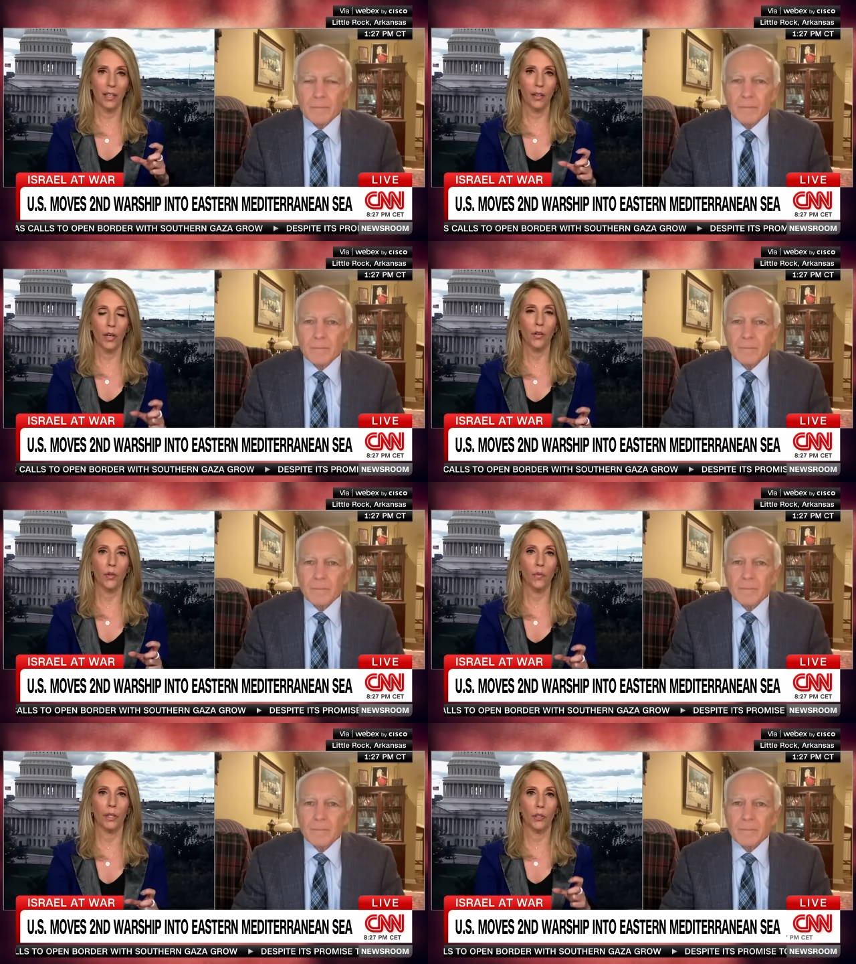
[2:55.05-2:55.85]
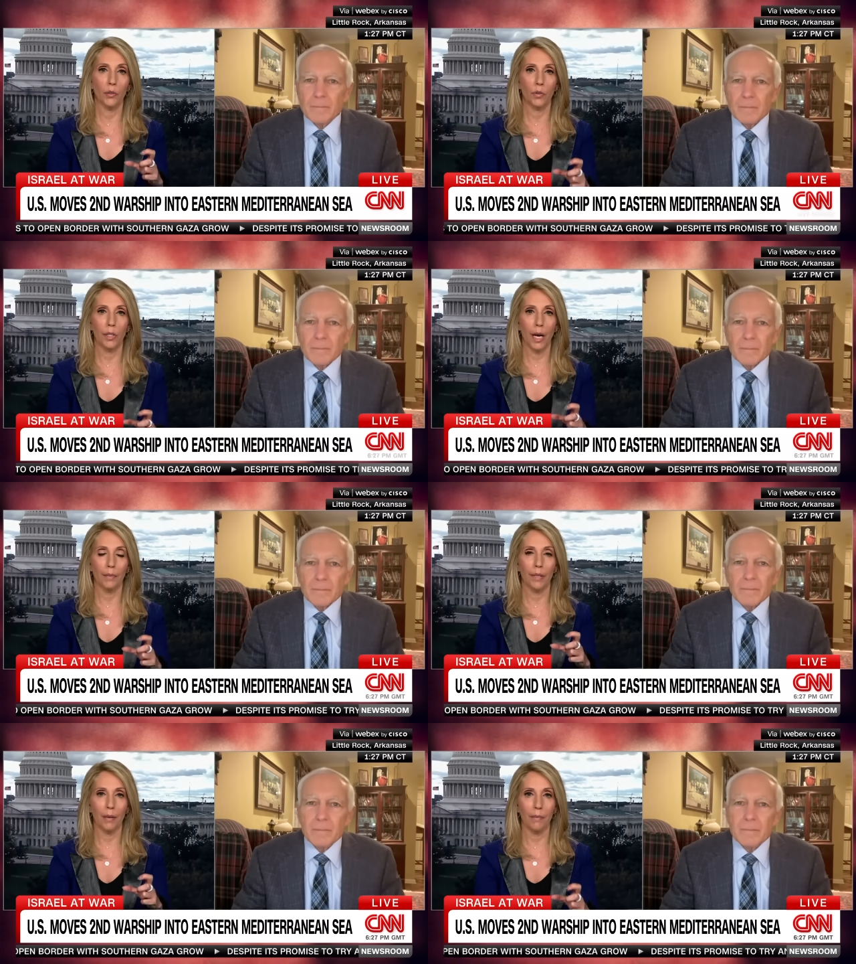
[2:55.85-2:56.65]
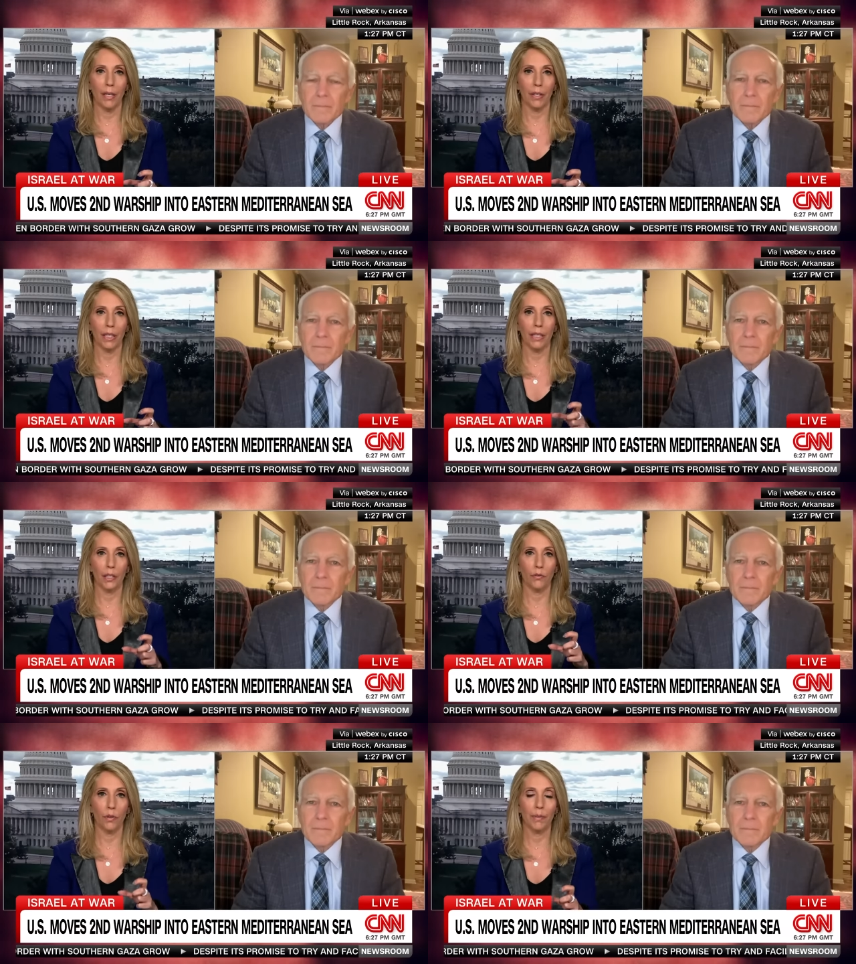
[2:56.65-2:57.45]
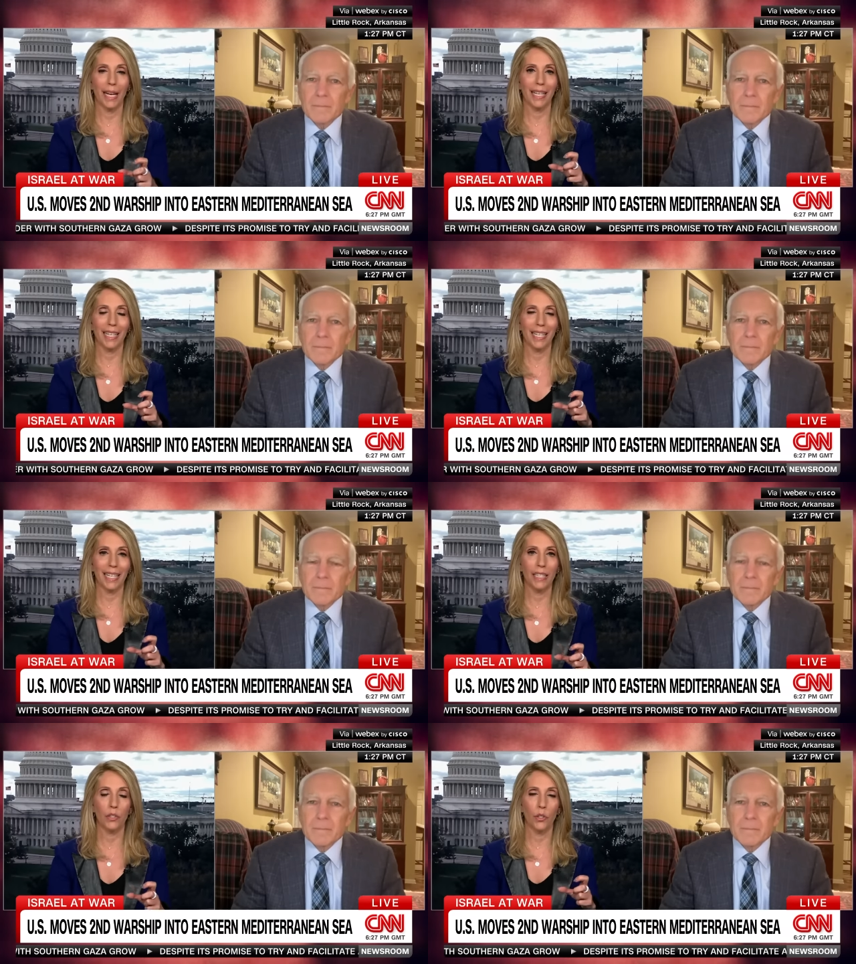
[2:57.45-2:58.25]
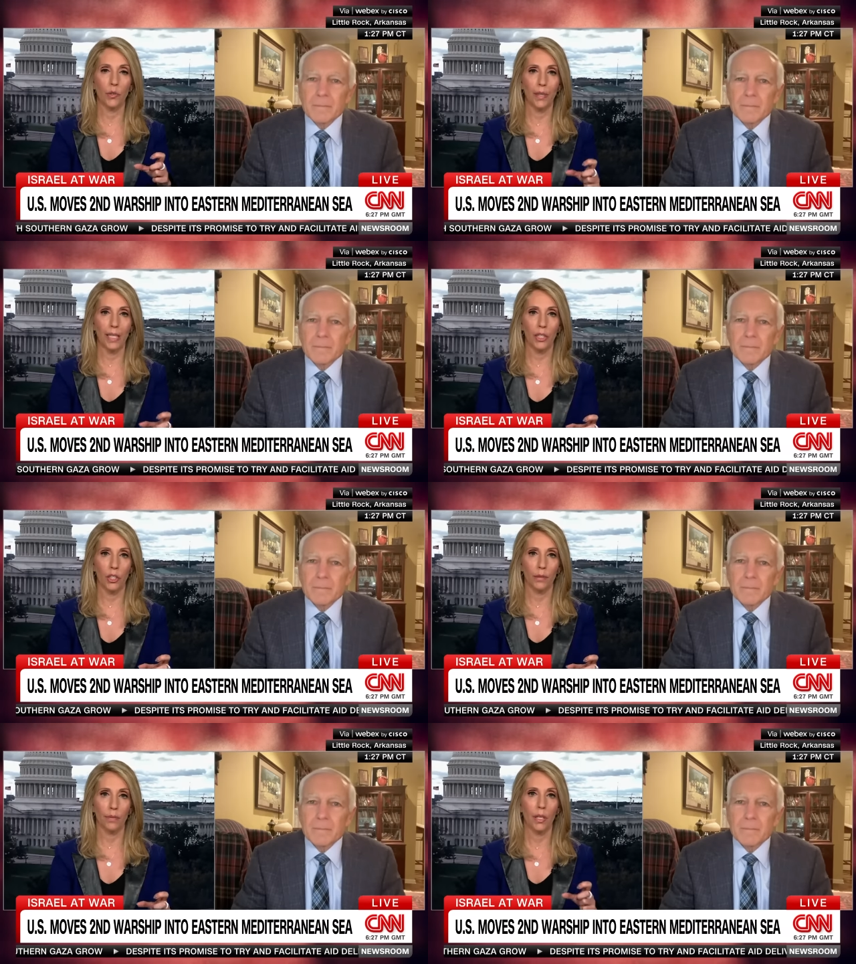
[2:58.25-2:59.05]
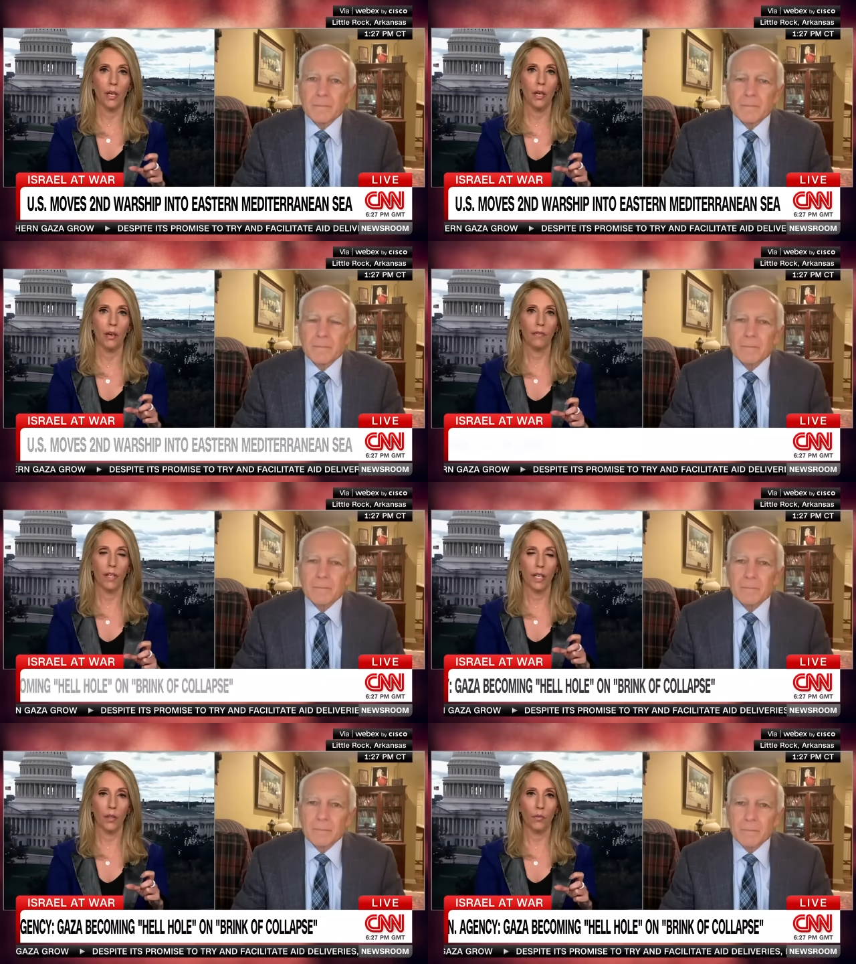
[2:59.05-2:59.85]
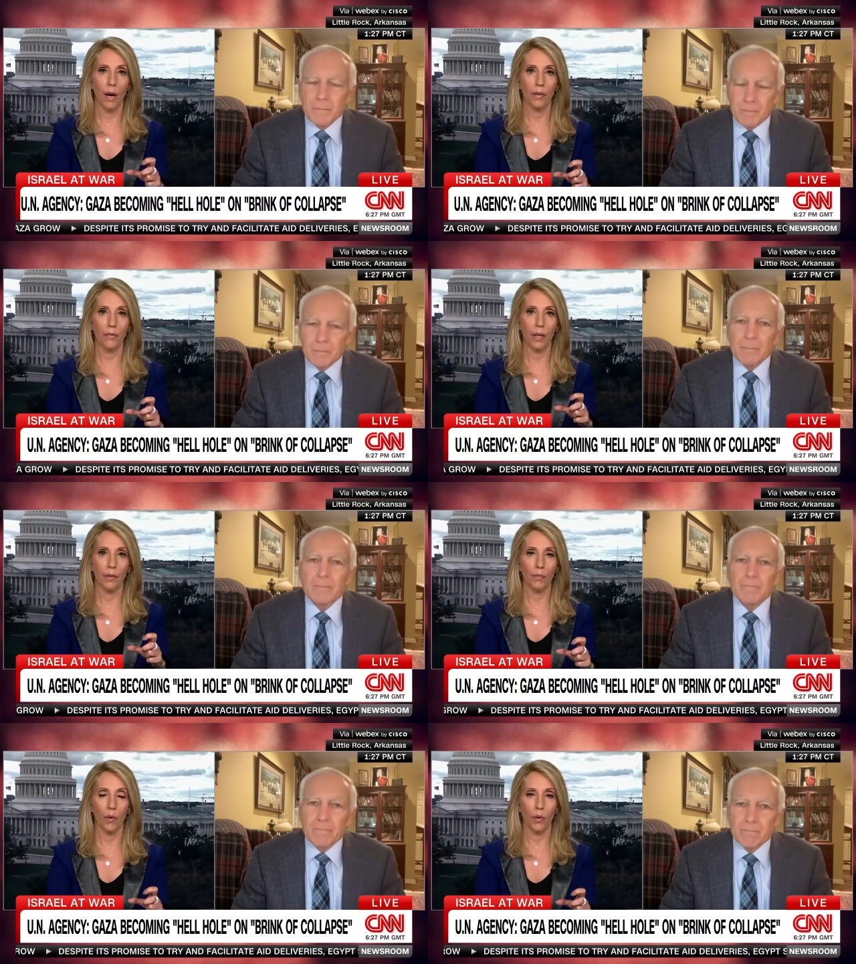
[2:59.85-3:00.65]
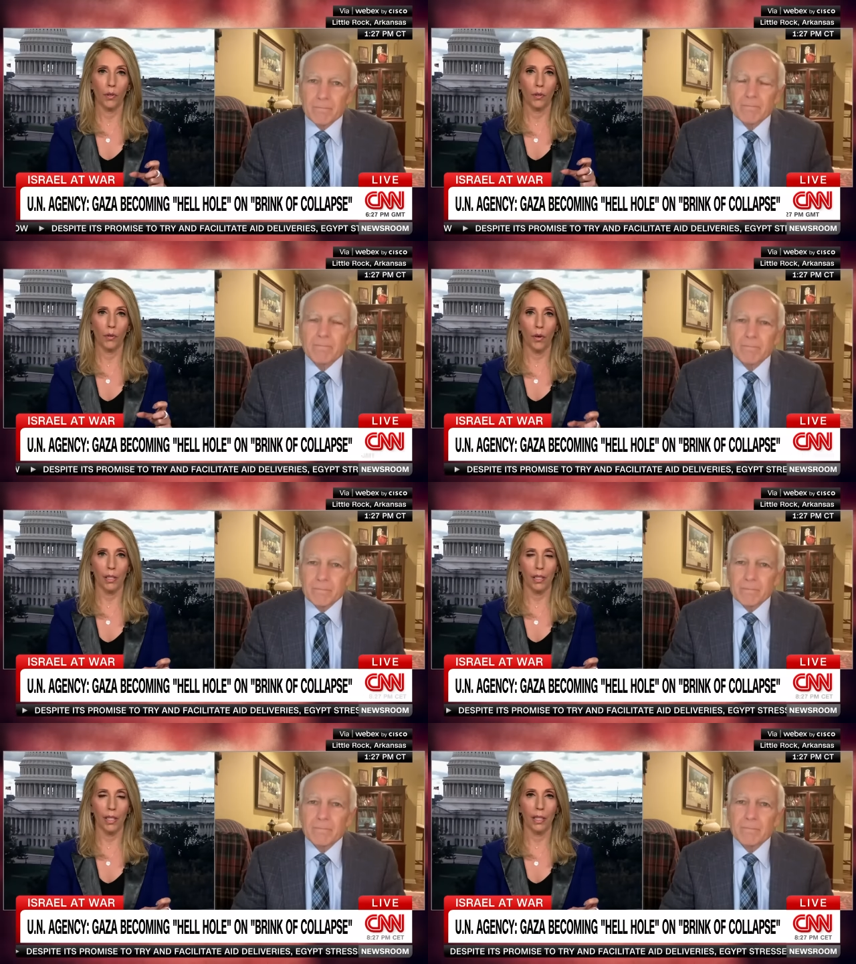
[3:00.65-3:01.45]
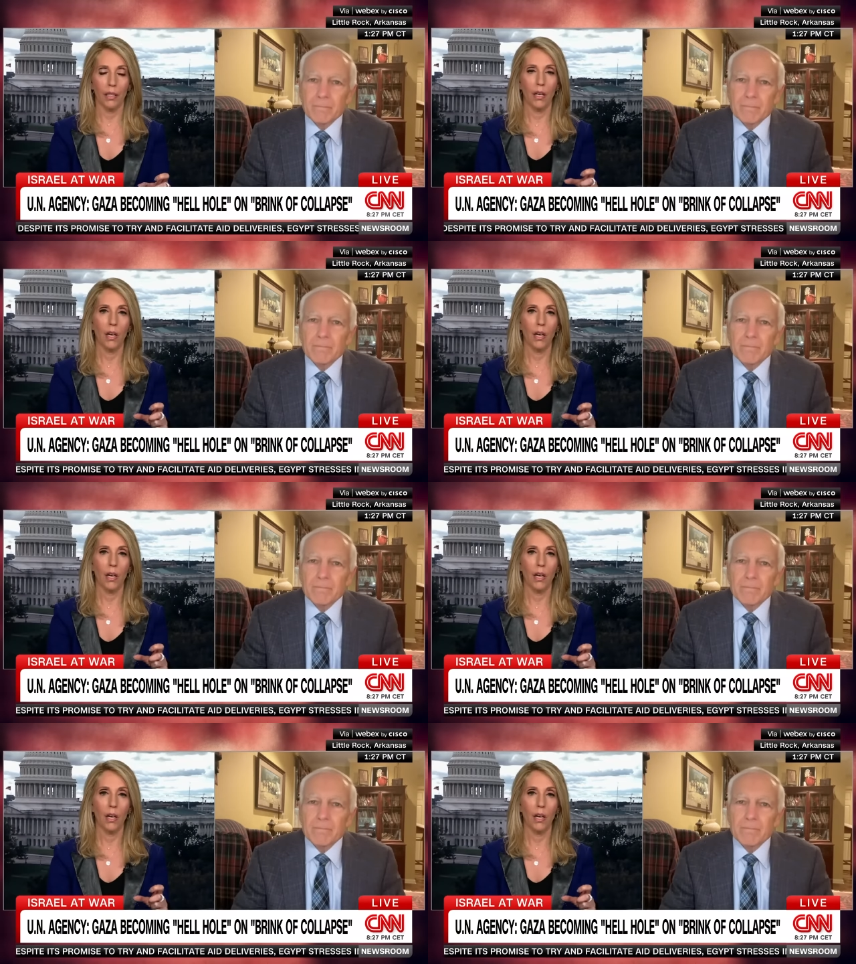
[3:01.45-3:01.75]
Speaker 1: they're the ones who stopped Americans from getting into Egypt via the Rafah border crossing.